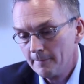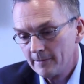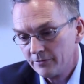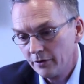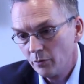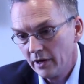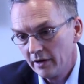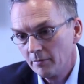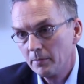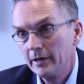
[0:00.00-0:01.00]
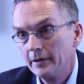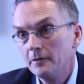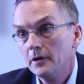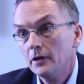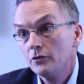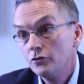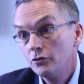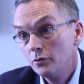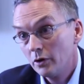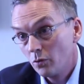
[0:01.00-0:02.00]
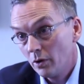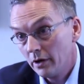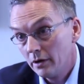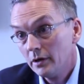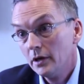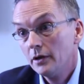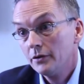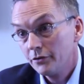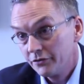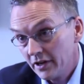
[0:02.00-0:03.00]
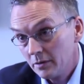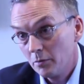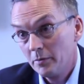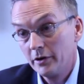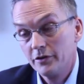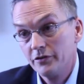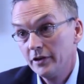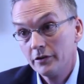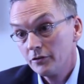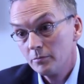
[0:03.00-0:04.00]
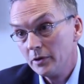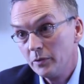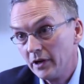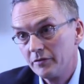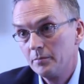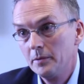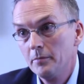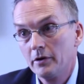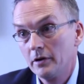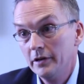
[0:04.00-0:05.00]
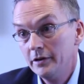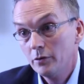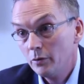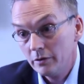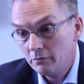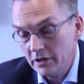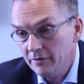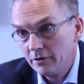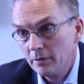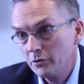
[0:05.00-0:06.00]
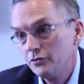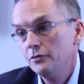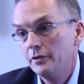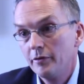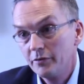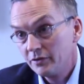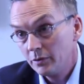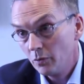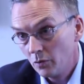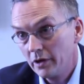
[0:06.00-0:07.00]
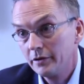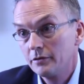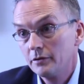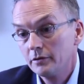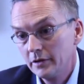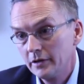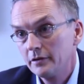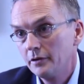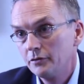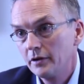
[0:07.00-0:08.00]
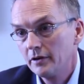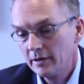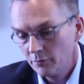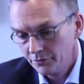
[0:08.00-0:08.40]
So we have a plan to acquire sustainable market share. It doesn't mean we have to be market leader or even number 2, though obviously we would like to get to those kind of levels.